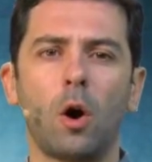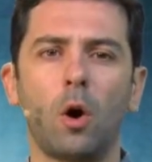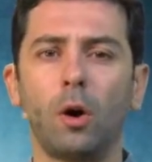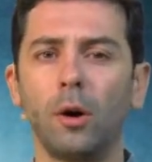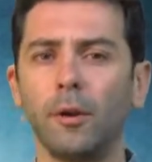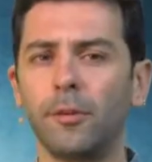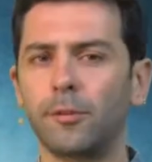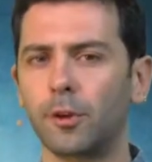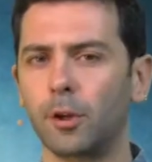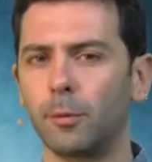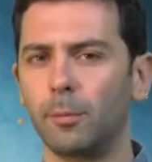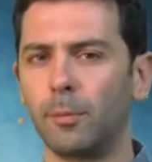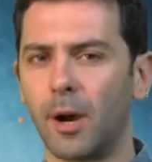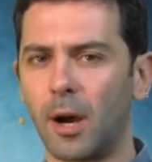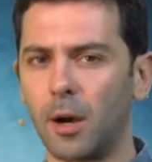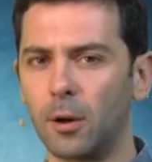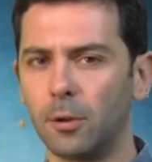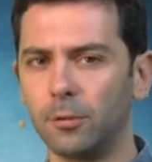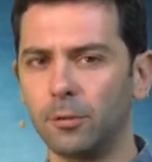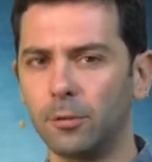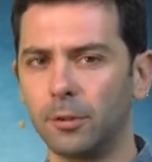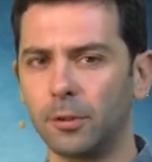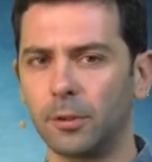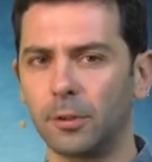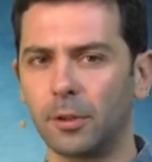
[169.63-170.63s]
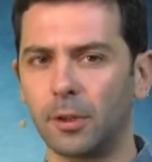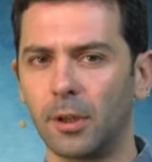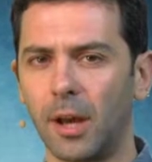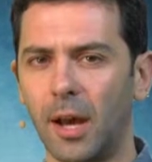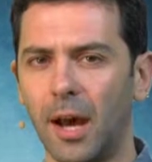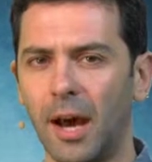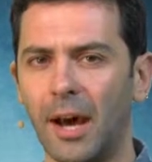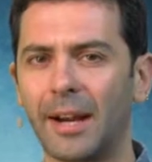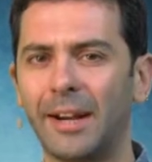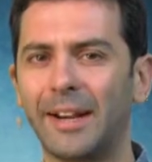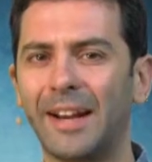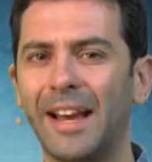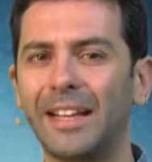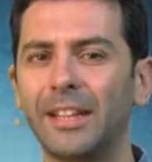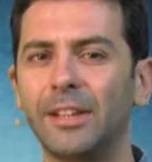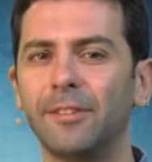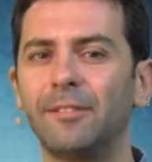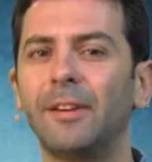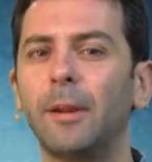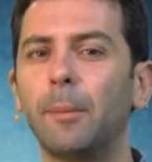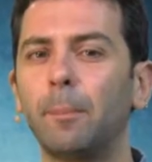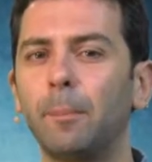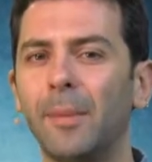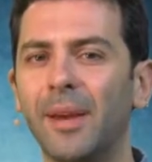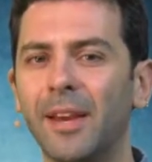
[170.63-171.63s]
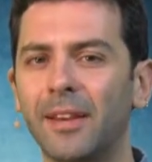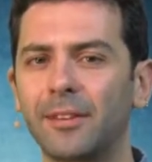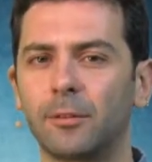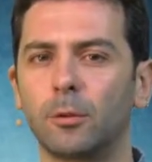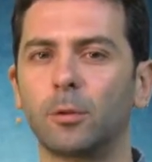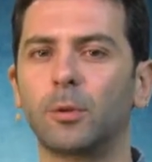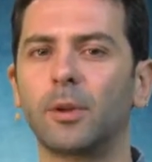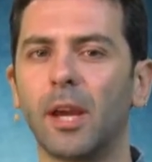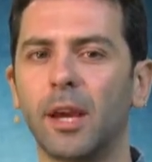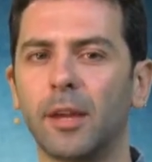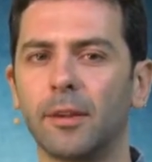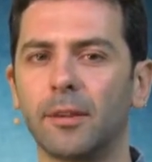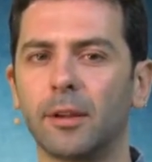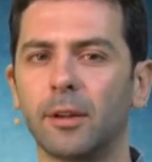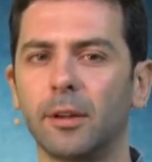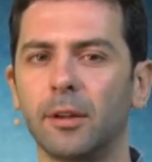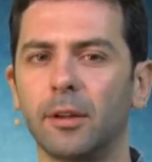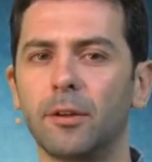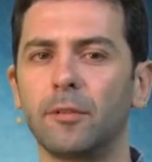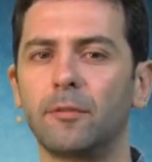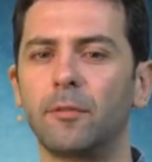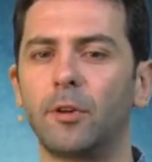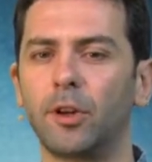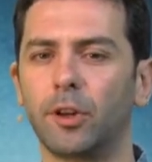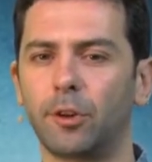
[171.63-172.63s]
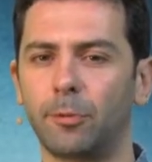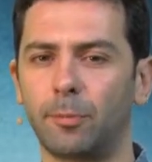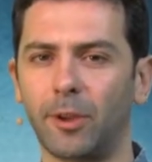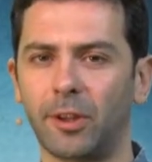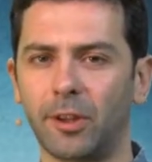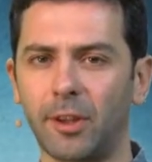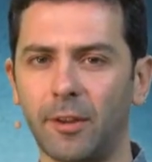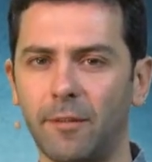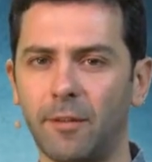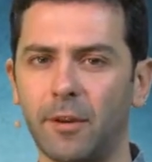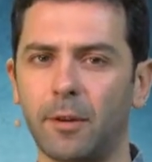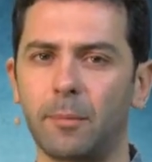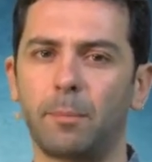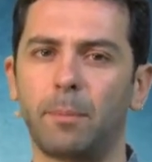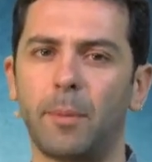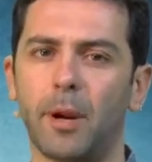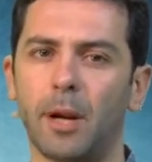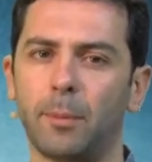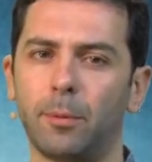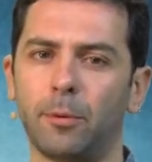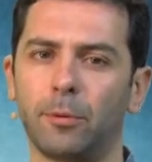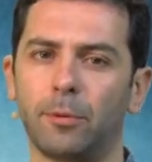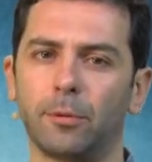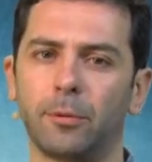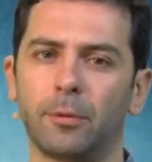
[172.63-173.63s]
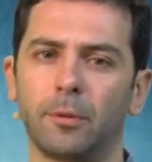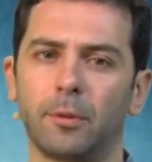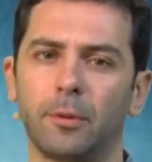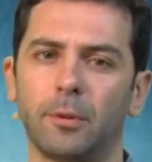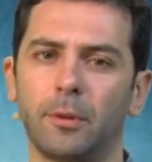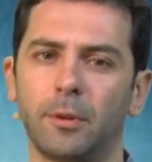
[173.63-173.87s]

All these compounds are natively mixed together for a specific purpose.